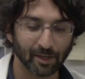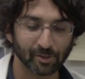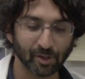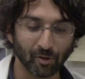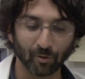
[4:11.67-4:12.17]

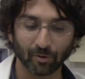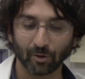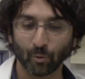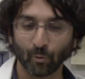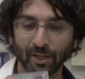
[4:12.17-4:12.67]
So
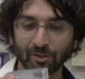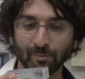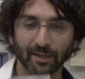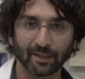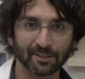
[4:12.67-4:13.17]
we need to
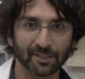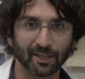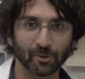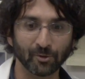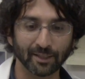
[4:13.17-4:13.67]
build a
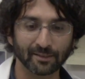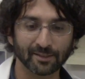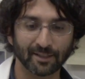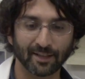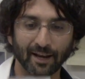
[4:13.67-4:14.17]
unit
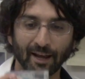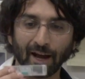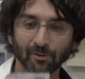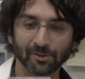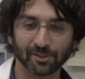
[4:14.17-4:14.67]
that
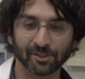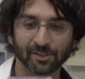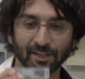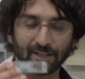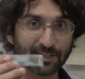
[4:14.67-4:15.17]

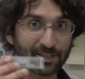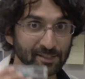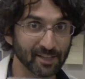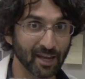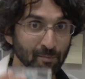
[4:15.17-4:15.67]
houses this
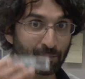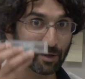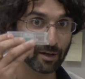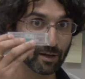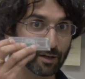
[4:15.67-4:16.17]
same
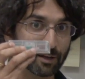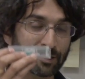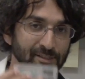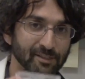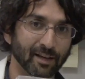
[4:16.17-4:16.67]

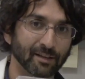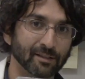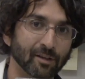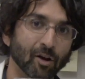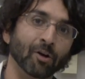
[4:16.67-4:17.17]
cassette
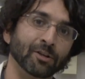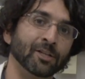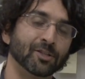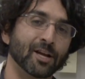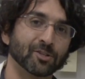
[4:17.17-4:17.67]
on the
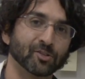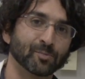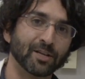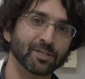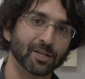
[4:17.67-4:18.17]
International
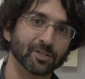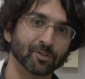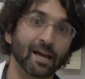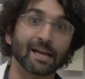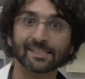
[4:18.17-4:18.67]
Space
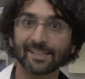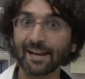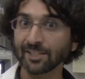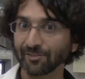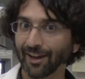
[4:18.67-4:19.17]
Station,
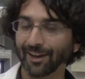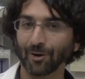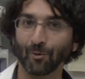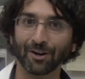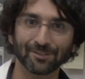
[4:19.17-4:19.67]
satisfying
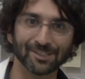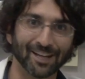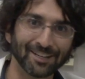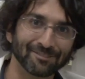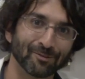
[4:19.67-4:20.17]
one of the
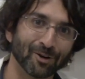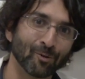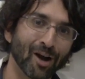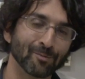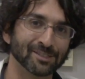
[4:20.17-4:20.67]
scientific
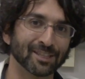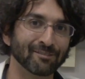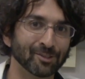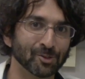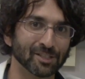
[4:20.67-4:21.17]
requirements
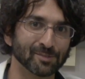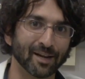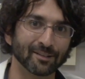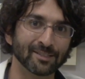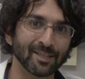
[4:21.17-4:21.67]
given to us
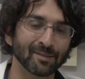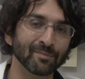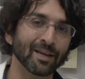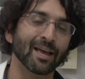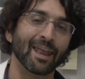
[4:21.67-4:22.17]
by the team.
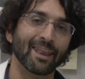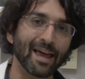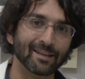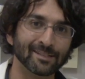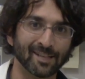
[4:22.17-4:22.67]

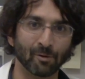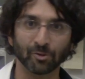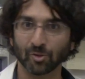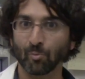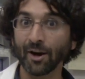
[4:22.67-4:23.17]
That is, they
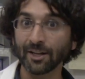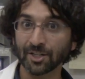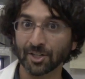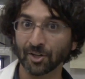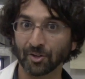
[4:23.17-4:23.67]
want to
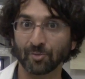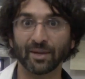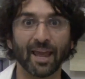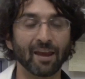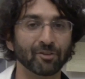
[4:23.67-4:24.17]
monitor the
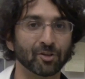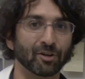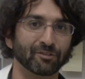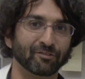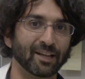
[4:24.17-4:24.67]
behavior
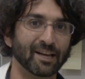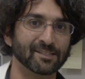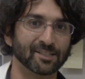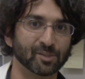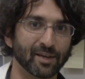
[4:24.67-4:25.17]
of the
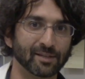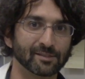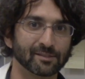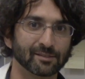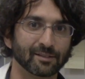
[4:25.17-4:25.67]
flies in space.